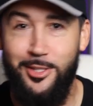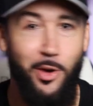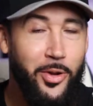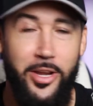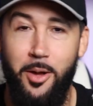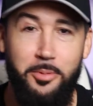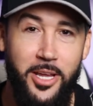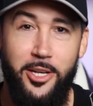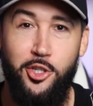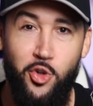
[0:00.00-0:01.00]
don't end up
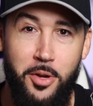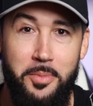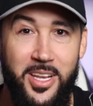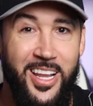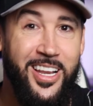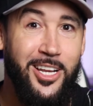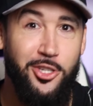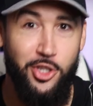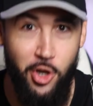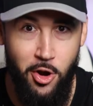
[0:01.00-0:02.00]
getting the treatment that they
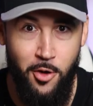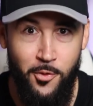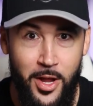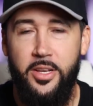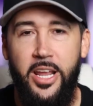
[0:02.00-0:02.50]
deserve.